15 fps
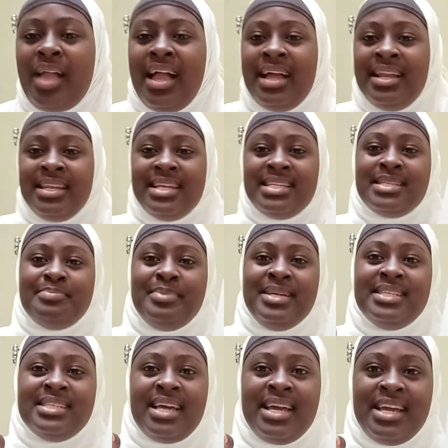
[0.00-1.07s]
and this
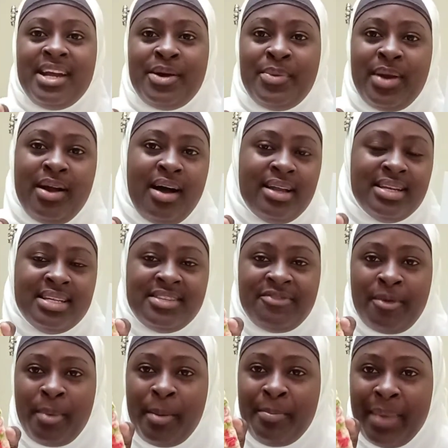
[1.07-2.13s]
piece of hair, we got this
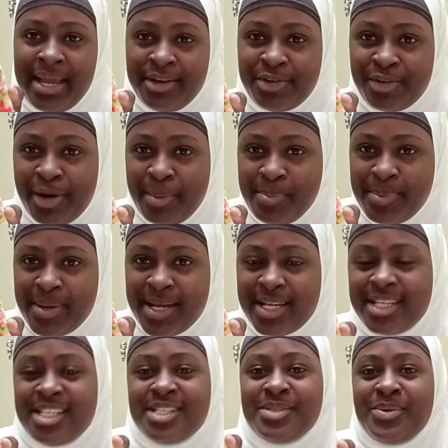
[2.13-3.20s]
from a midrip,
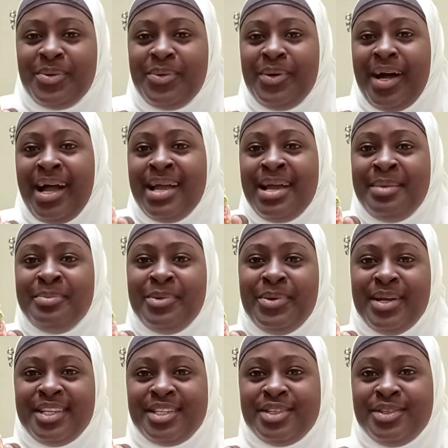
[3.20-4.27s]
so I am
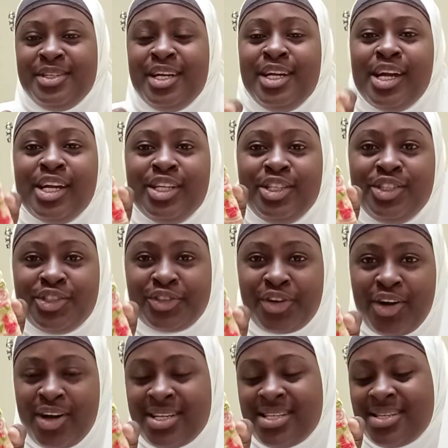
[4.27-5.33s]
going to
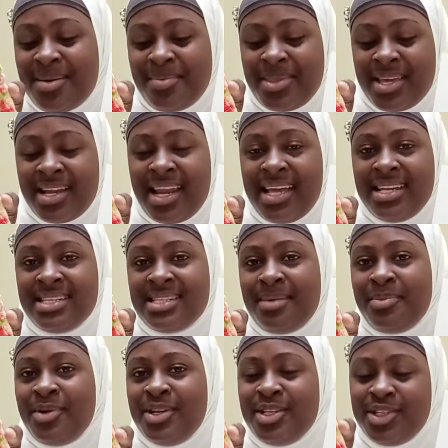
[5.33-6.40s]
draw something like this.
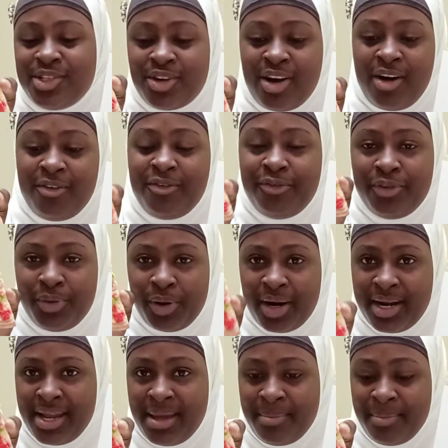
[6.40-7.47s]
I'm going to draw
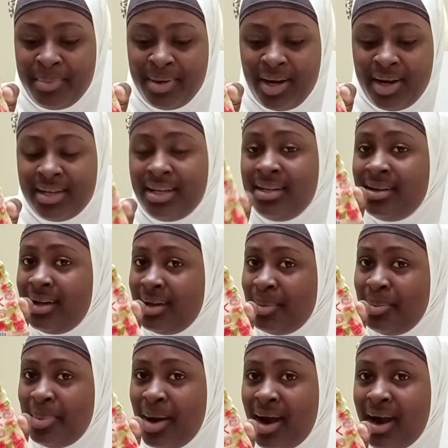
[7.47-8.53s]
4 of them on
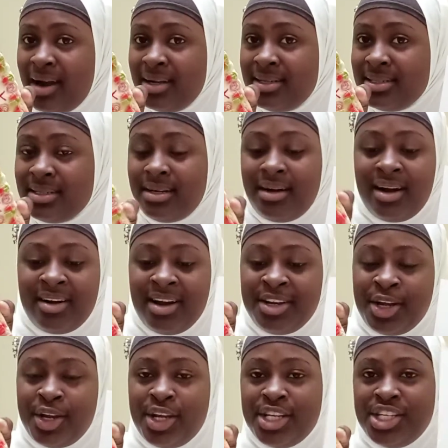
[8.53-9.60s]
another part or
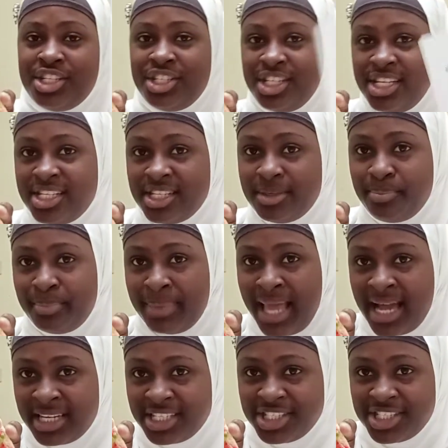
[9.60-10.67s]
another sheet,
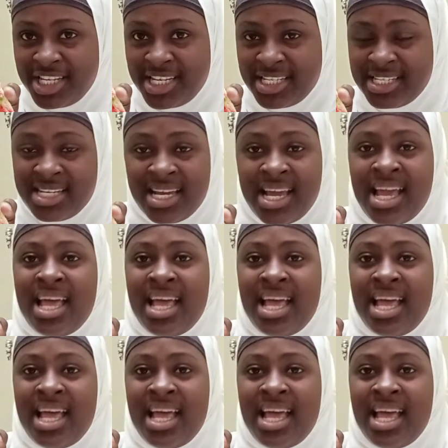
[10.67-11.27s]
blank sheet.